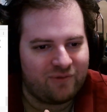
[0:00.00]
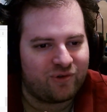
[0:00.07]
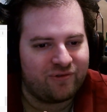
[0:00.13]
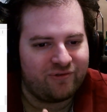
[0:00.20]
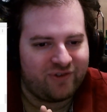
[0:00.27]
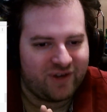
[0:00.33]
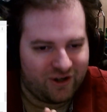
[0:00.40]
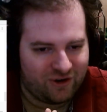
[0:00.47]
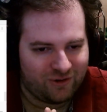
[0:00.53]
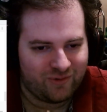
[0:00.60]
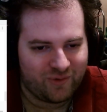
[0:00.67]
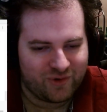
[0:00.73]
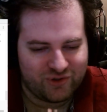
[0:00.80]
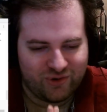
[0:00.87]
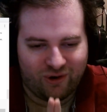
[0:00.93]
reveal
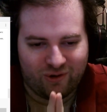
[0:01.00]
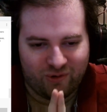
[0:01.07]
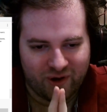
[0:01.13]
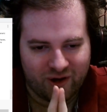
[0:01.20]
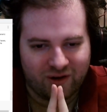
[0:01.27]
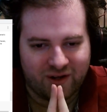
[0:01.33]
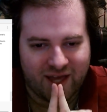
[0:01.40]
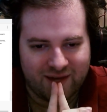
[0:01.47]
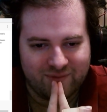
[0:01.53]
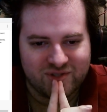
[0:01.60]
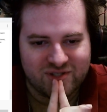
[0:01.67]
when we do our Weird Games